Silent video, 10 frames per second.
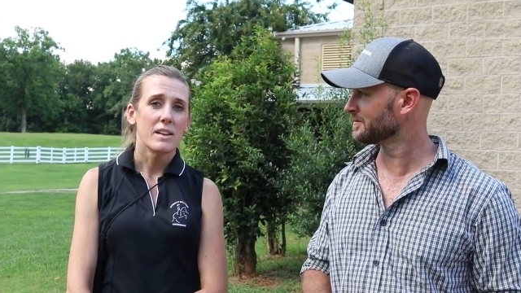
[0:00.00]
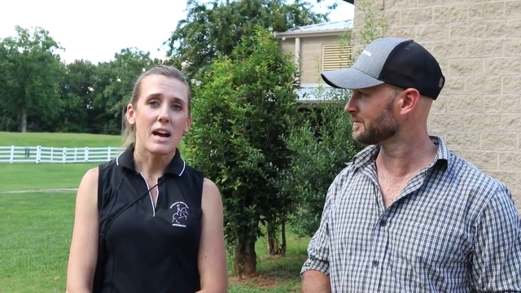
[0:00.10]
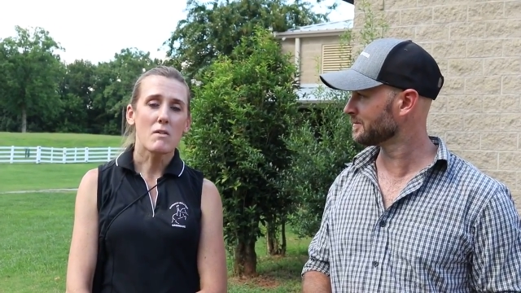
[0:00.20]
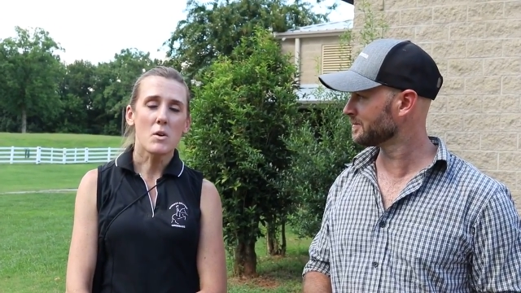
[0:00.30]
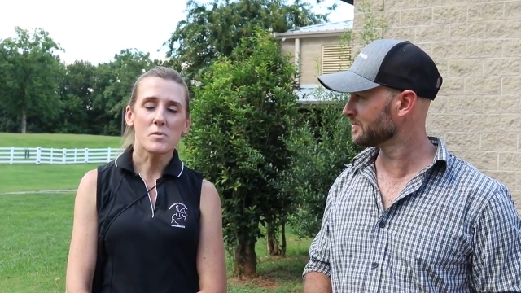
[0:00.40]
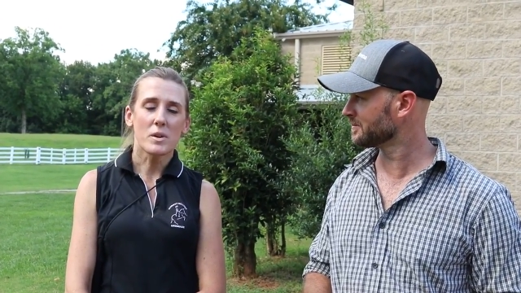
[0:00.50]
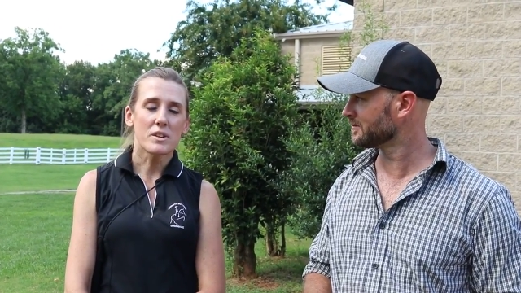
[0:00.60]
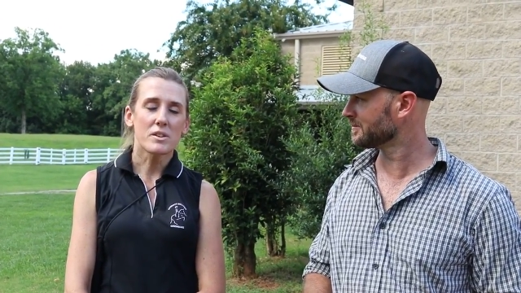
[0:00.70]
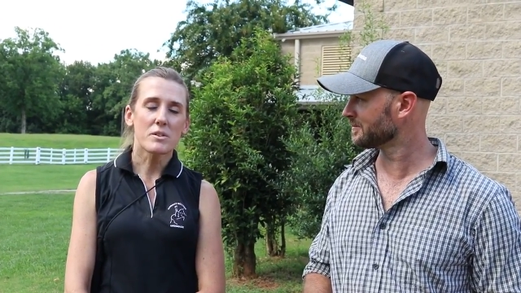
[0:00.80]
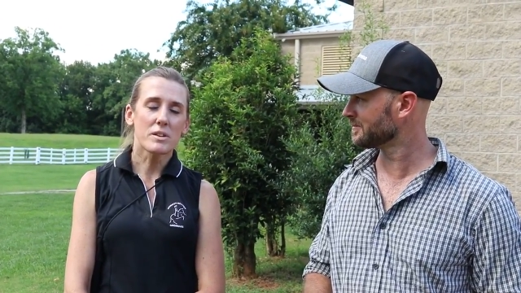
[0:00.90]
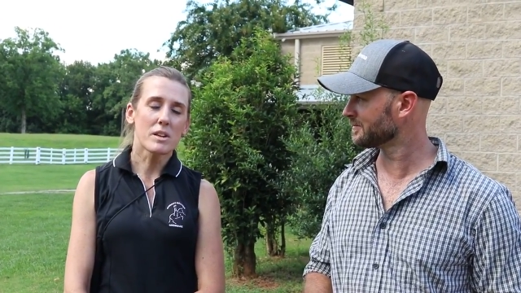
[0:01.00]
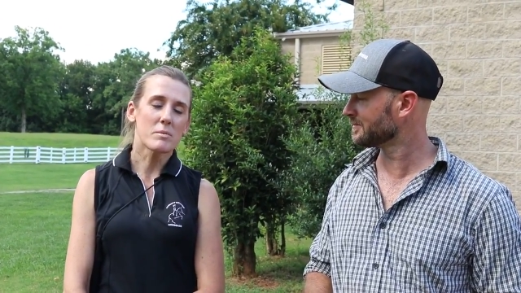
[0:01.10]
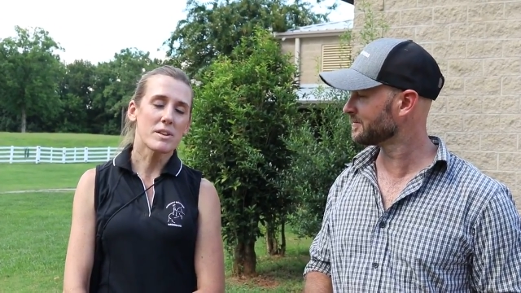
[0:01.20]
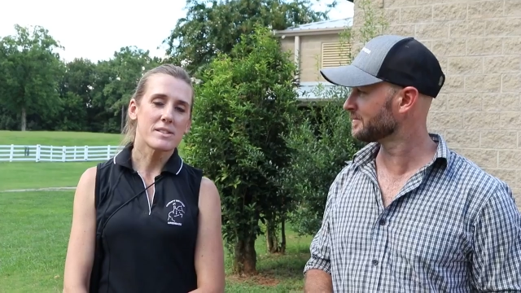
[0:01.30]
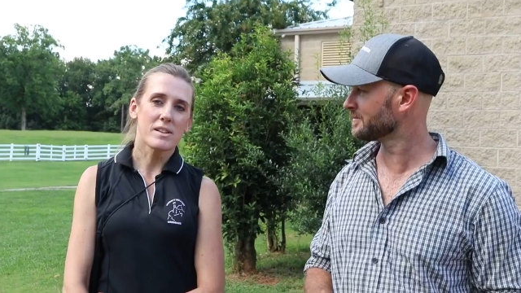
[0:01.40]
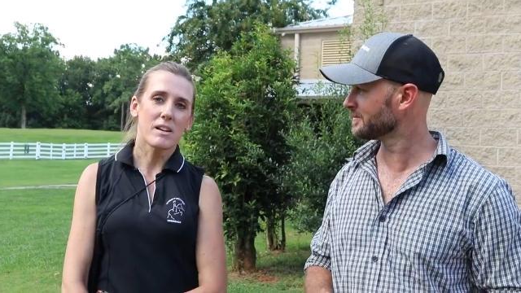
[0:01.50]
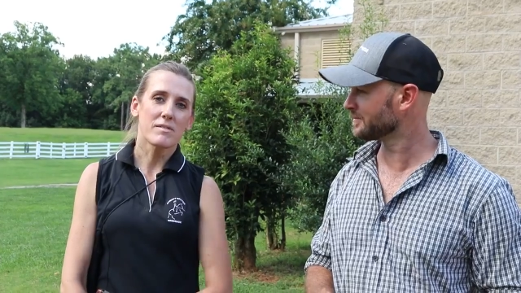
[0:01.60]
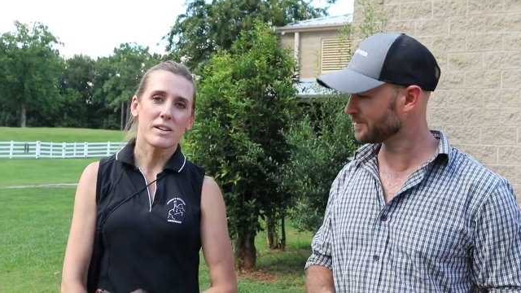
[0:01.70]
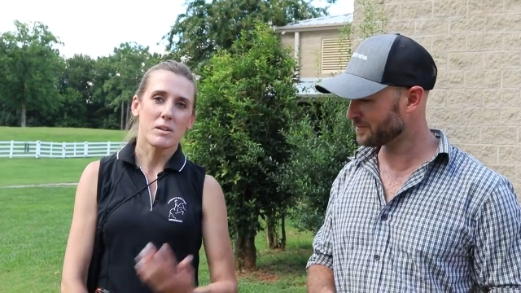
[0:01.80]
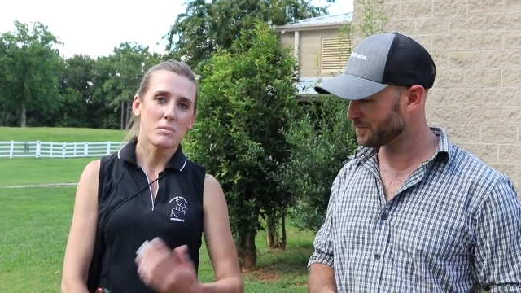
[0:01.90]
Speaker 1: Yeah, I've always wanted to do the Liberty
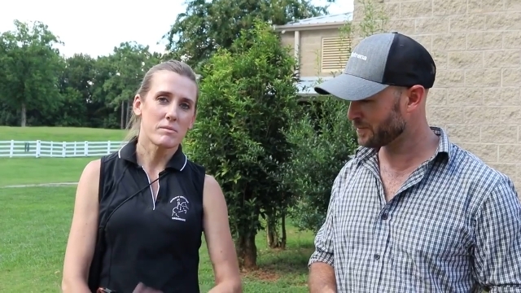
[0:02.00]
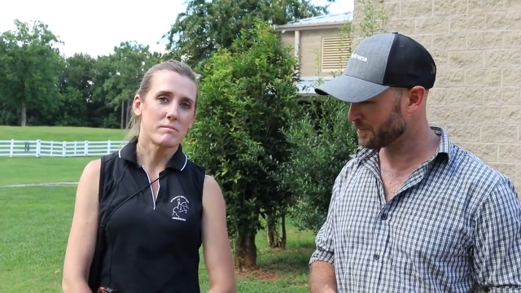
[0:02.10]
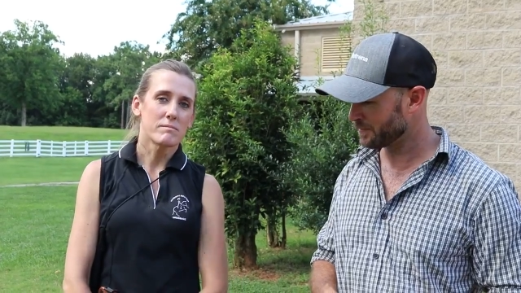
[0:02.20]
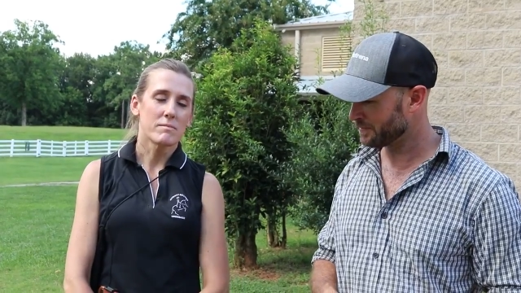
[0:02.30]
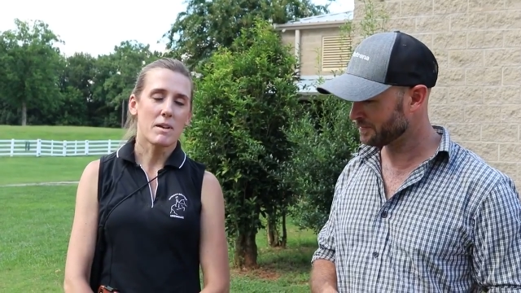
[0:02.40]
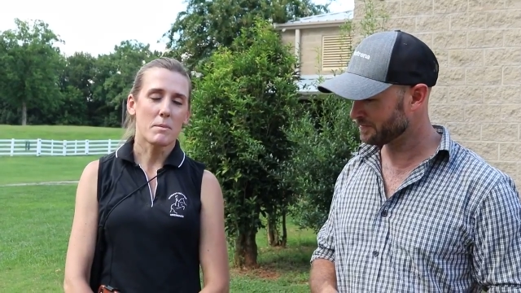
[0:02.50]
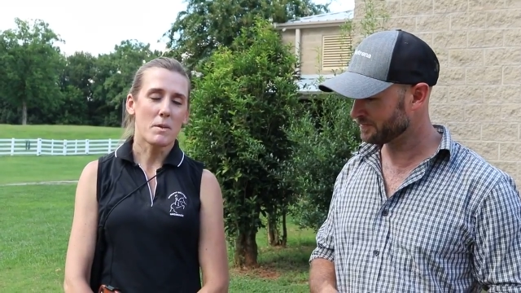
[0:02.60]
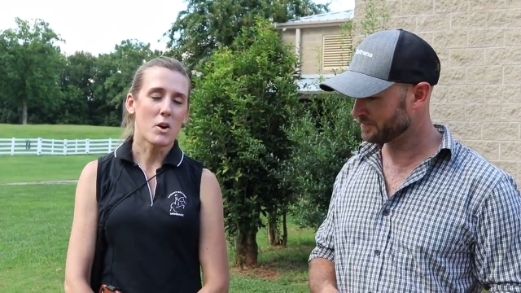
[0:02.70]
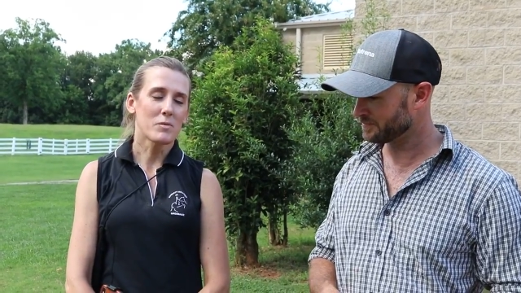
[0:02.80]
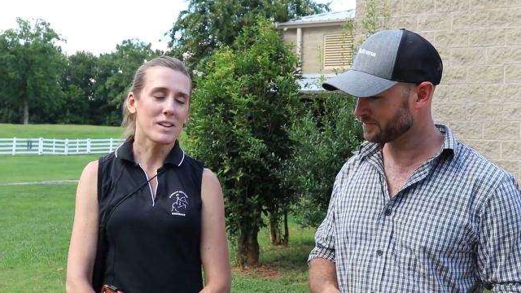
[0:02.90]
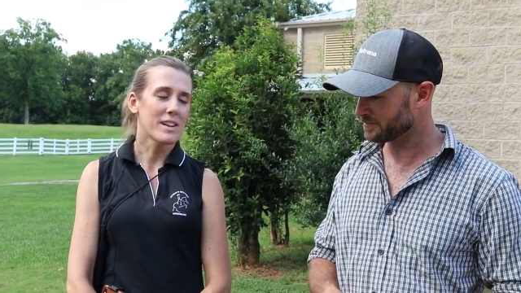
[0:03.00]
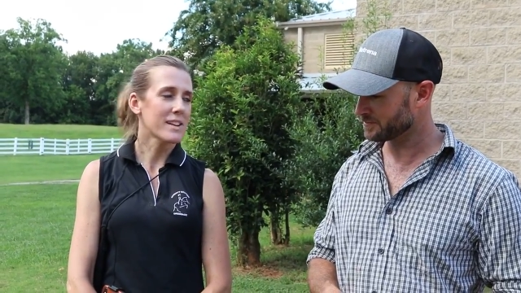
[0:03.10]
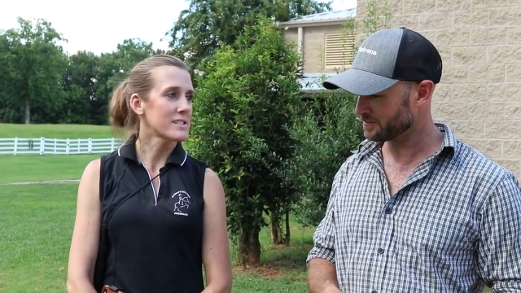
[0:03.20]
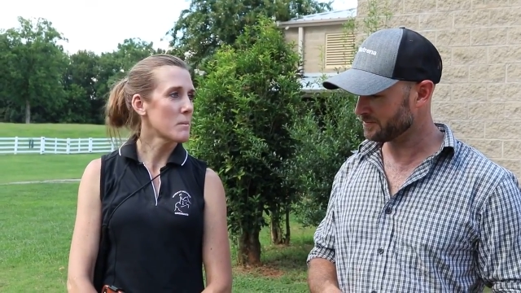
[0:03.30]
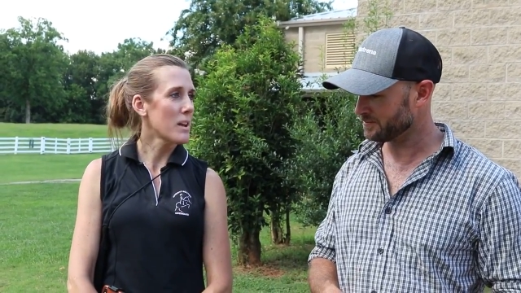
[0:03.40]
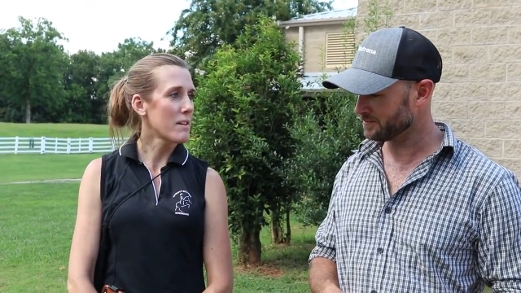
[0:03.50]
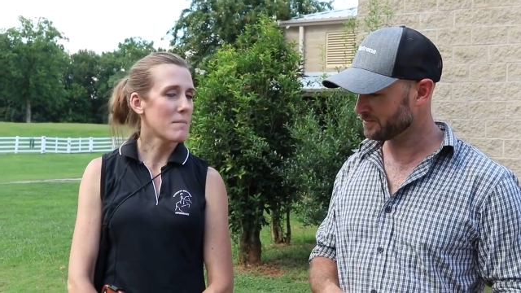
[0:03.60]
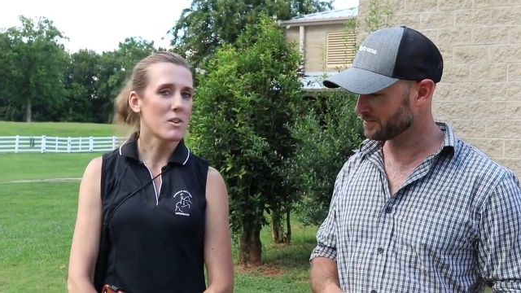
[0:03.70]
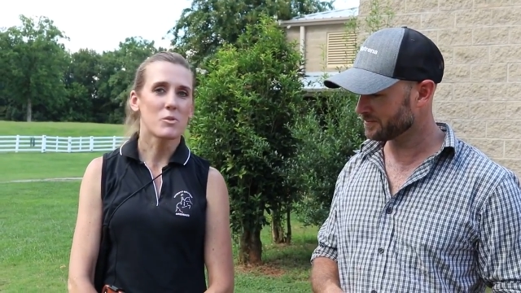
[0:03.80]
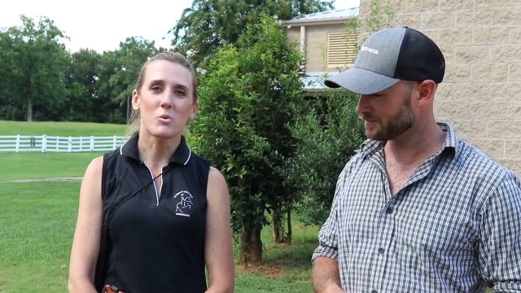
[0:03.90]
stuff and I would hopefully next time I'll have
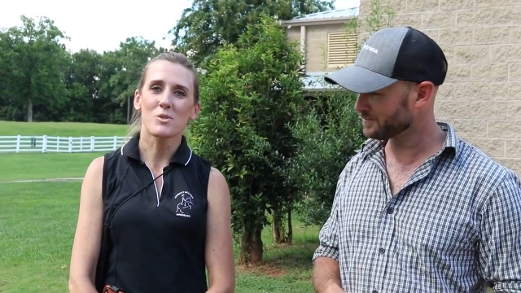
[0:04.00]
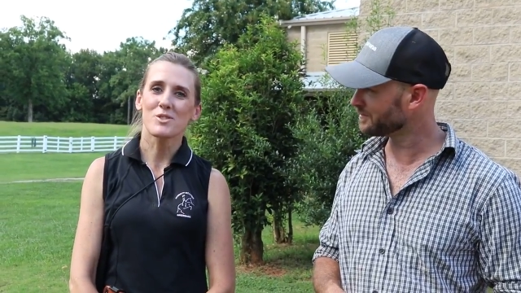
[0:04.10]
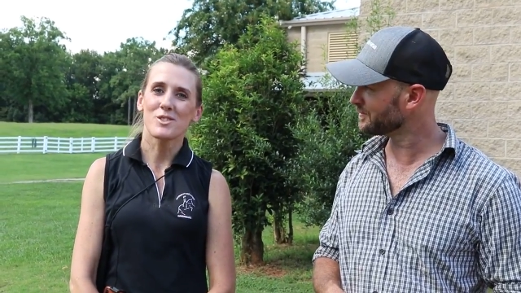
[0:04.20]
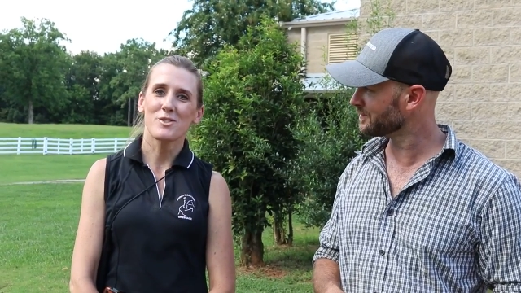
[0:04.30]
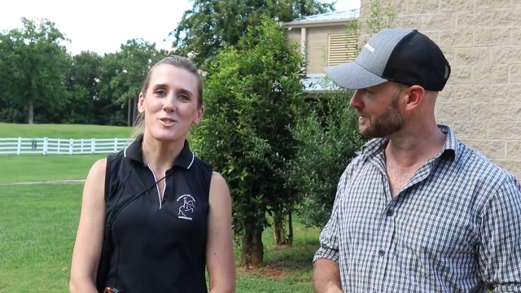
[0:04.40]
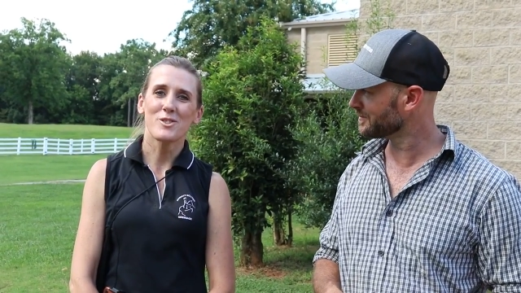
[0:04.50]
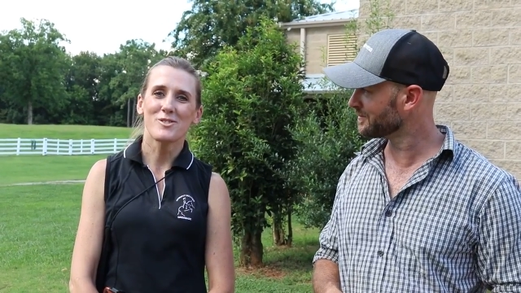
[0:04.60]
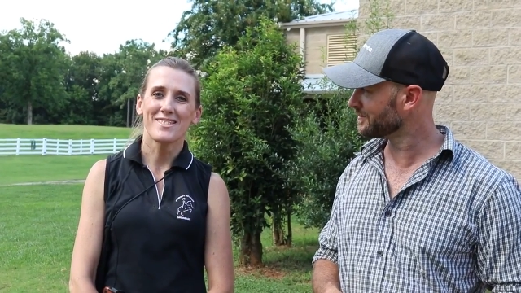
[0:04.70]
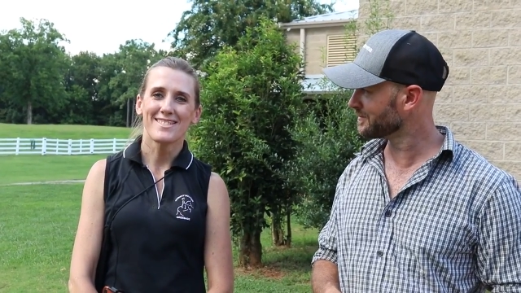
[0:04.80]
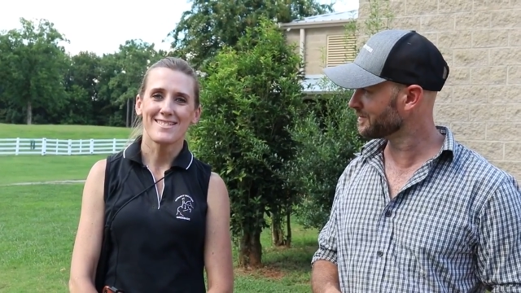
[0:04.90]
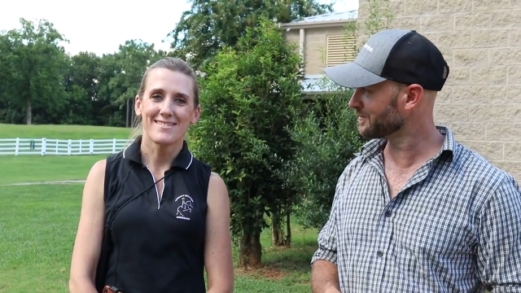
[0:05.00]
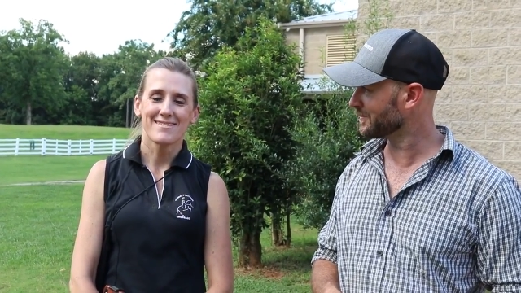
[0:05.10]
my own horse to do too. That's